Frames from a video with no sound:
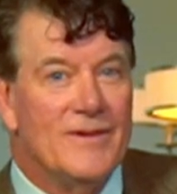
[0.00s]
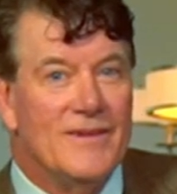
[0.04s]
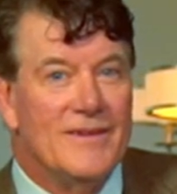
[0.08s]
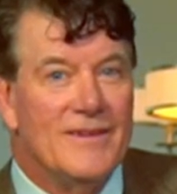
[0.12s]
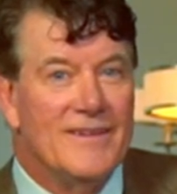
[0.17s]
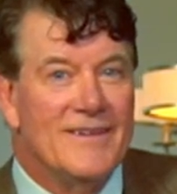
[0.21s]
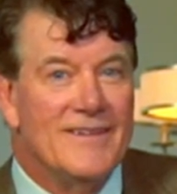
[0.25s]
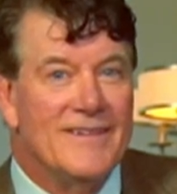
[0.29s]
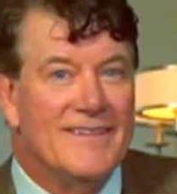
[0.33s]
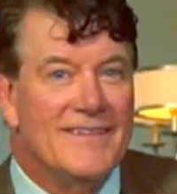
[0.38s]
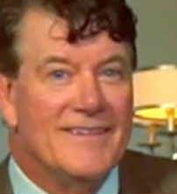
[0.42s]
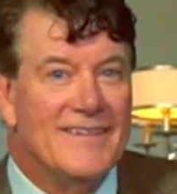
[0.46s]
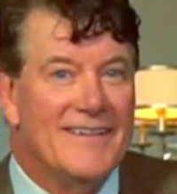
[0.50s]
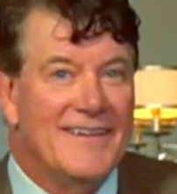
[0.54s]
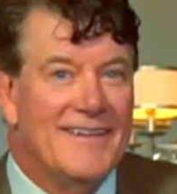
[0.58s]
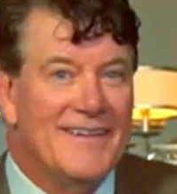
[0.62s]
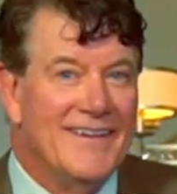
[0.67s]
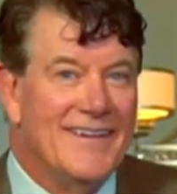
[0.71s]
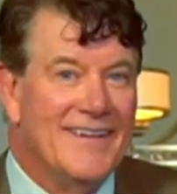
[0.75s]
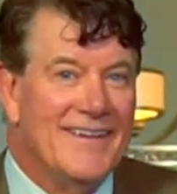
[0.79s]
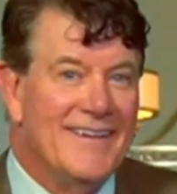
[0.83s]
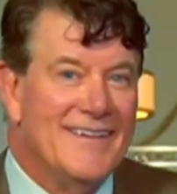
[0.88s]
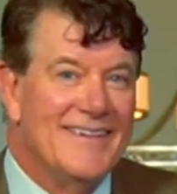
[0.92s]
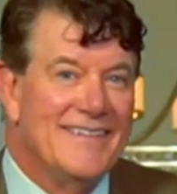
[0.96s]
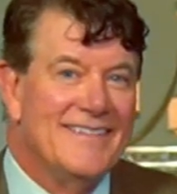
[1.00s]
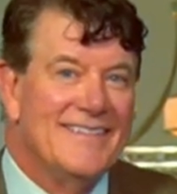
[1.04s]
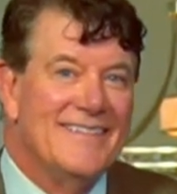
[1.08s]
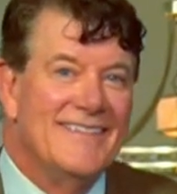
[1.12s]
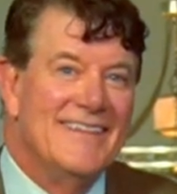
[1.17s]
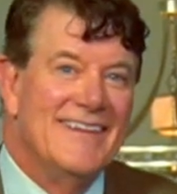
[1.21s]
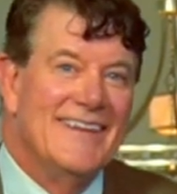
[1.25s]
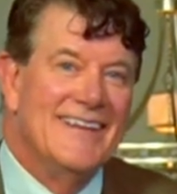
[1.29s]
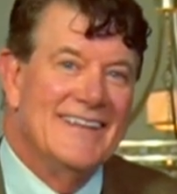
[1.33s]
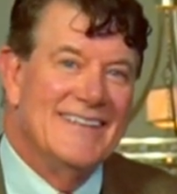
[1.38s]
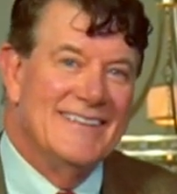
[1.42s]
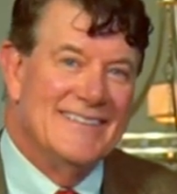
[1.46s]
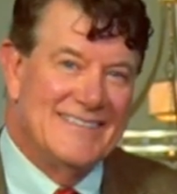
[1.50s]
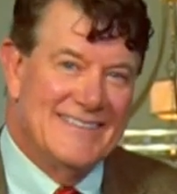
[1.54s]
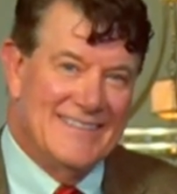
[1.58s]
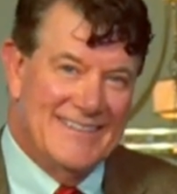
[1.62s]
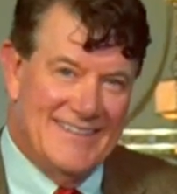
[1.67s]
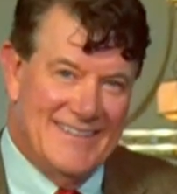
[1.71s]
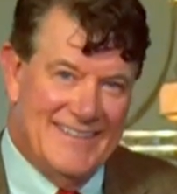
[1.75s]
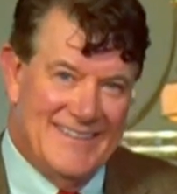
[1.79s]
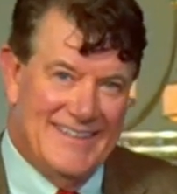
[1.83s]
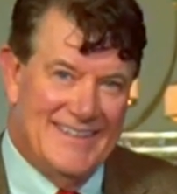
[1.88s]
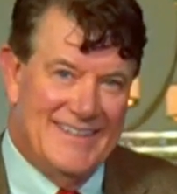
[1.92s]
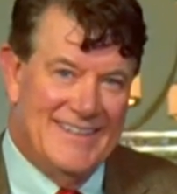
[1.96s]

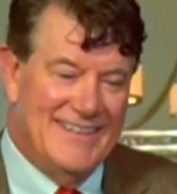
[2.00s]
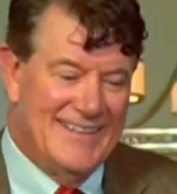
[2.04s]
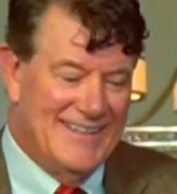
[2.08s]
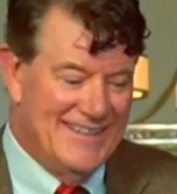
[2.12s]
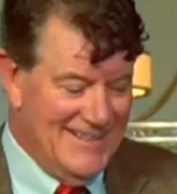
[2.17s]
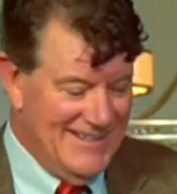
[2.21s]
(not speaking)